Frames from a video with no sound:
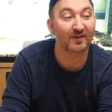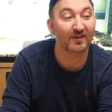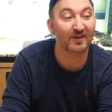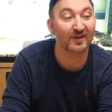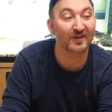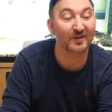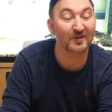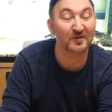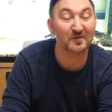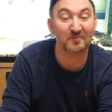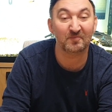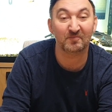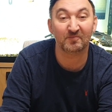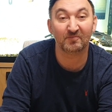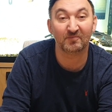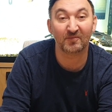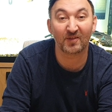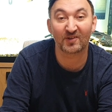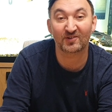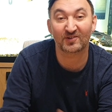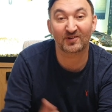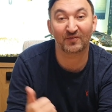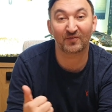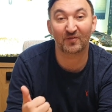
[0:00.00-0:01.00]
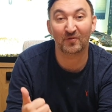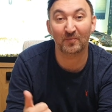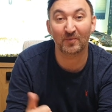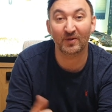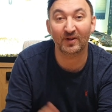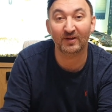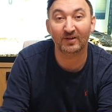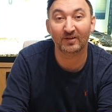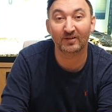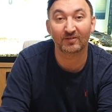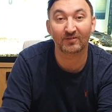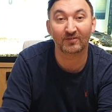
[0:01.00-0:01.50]
That's it from
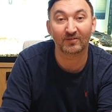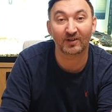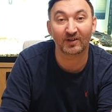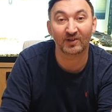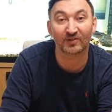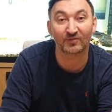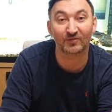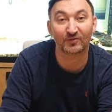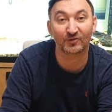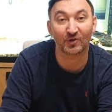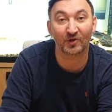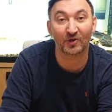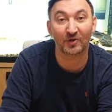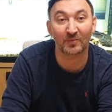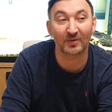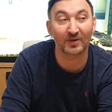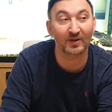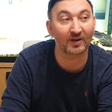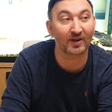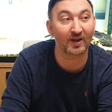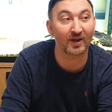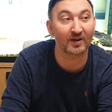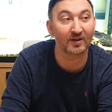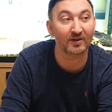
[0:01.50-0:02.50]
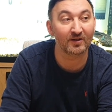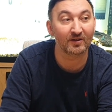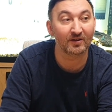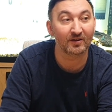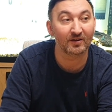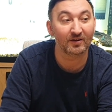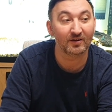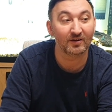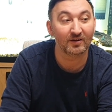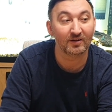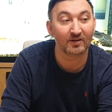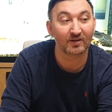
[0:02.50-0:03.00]
me. Thanks for joining me again.
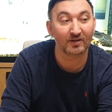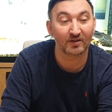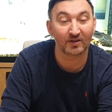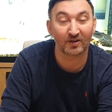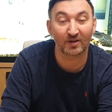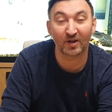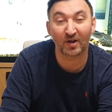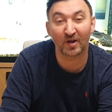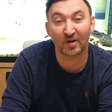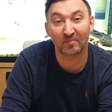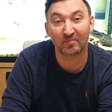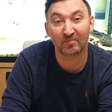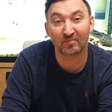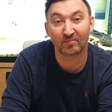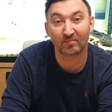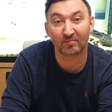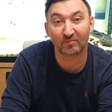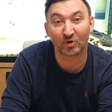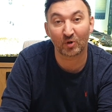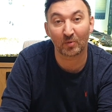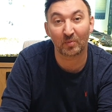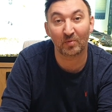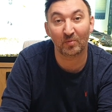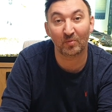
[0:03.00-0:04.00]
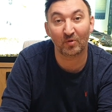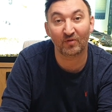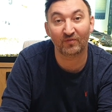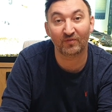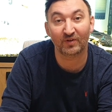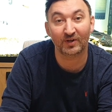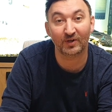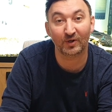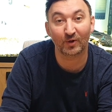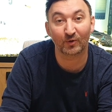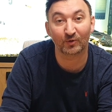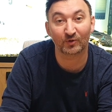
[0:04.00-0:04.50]
A couple more
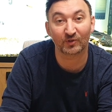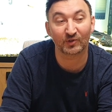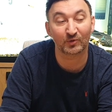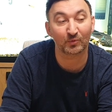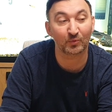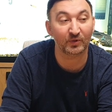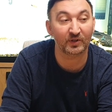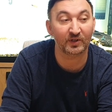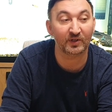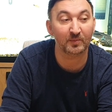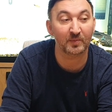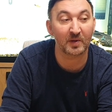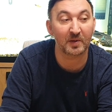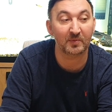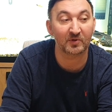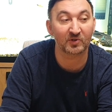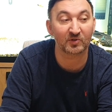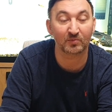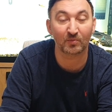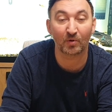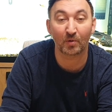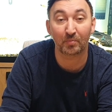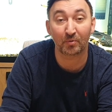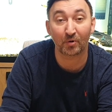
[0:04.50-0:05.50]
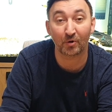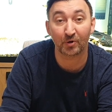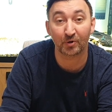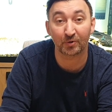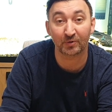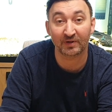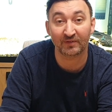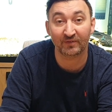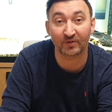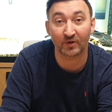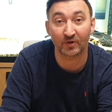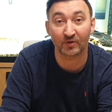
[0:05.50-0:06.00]
videos this week, maybe some more
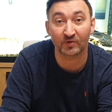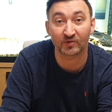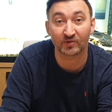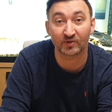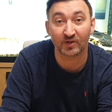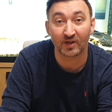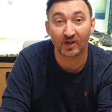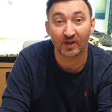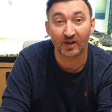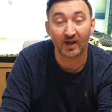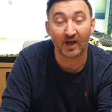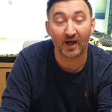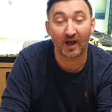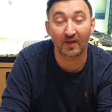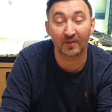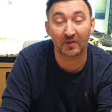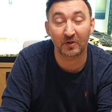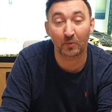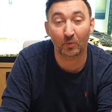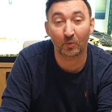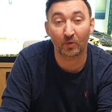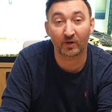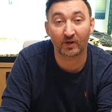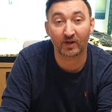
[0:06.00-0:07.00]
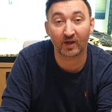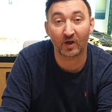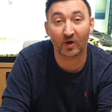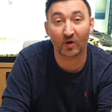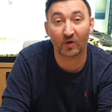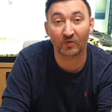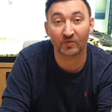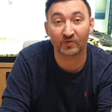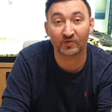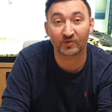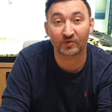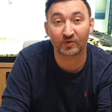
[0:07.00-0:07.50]
product reviews, and then we'll get
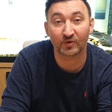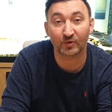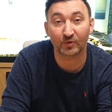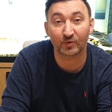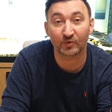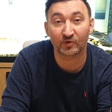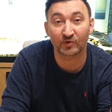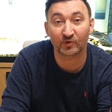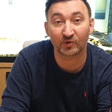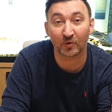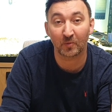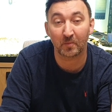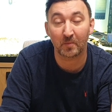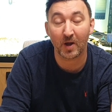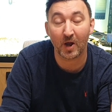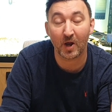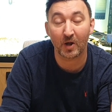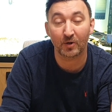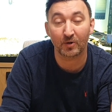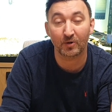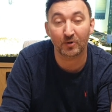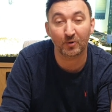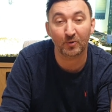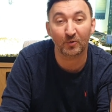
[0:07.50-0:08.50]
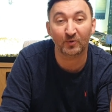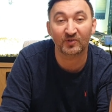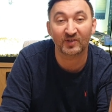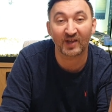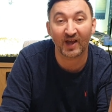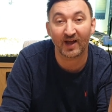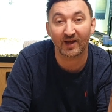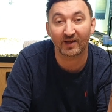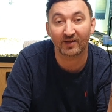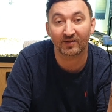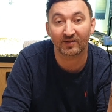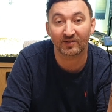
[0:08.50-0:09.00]
on to some new
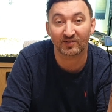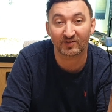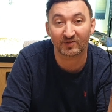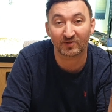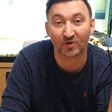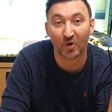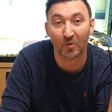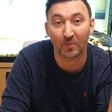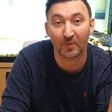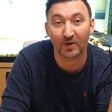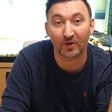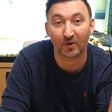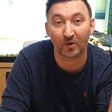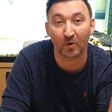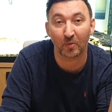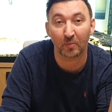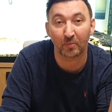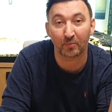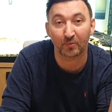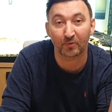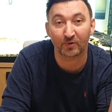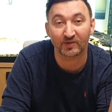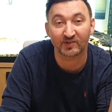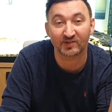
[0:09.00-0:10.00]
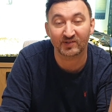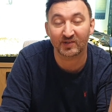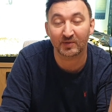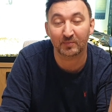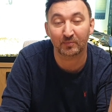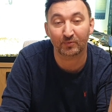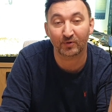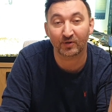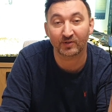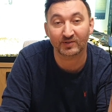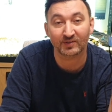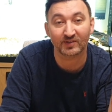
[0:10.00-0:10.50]
tanks coming up
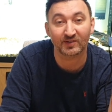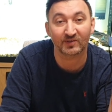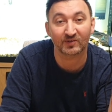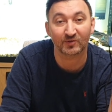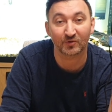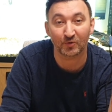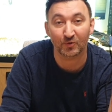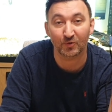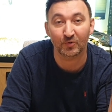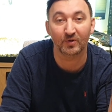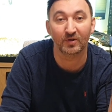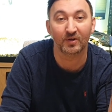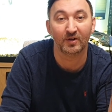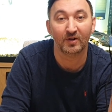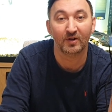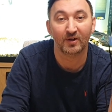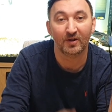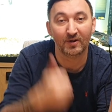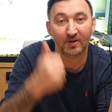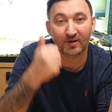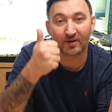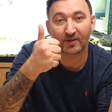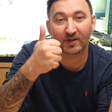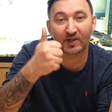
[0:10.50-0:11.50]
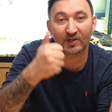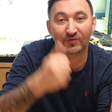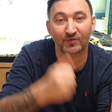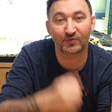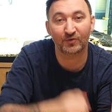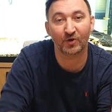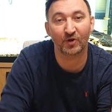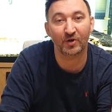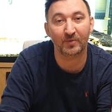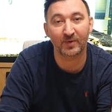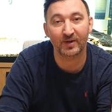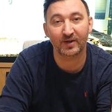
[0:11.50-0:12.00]
pretty soon. Thanks for
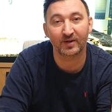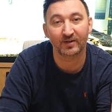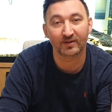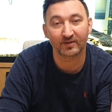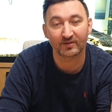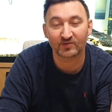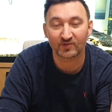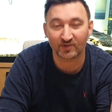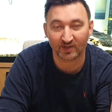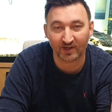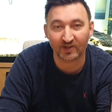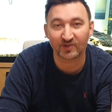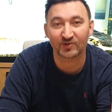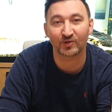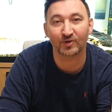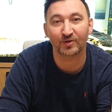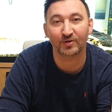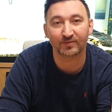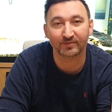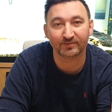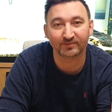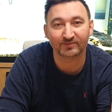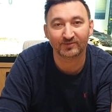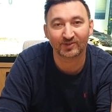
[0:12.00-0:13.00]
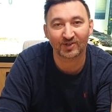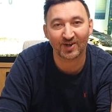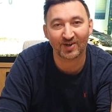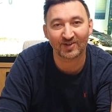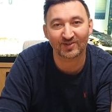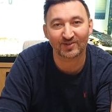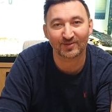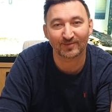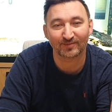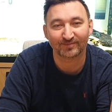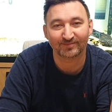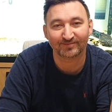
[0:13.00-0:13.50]
joining me. See you again soon.
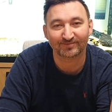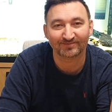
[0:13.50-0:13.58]
Cheers.